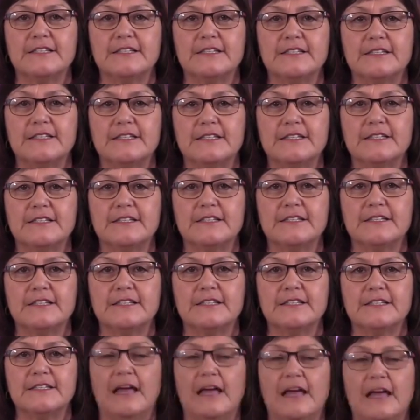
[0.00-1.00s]
Uh, the
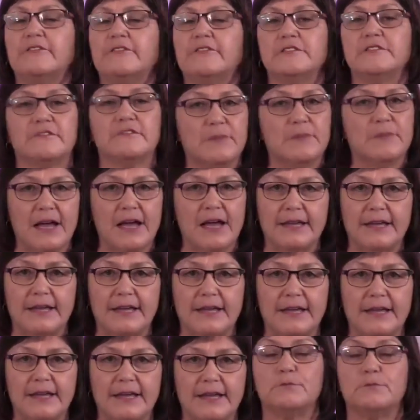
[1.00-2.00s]
levels of
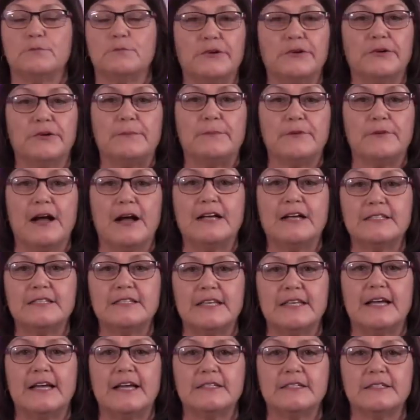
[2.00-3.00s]
mind Spiri
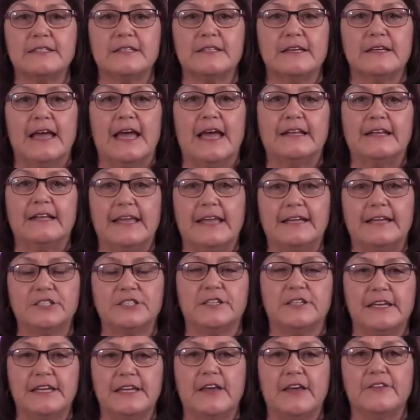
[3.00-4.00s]
process, and get to
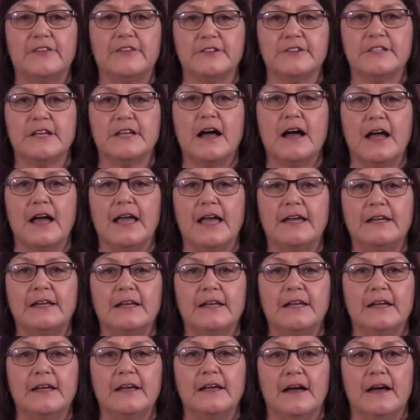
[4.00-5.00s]
the other side
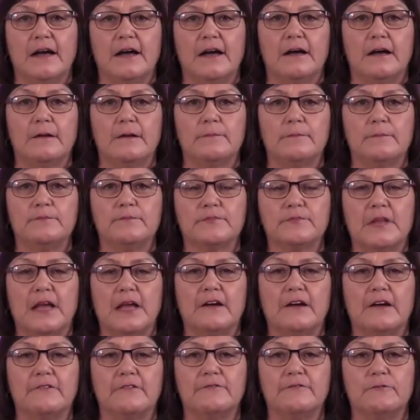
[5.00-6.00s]
um,
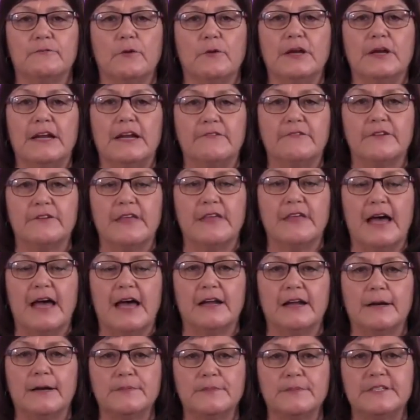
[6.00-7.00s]
of whatever that
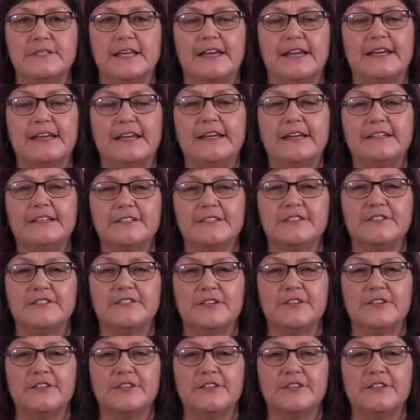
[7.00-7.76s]
upset is.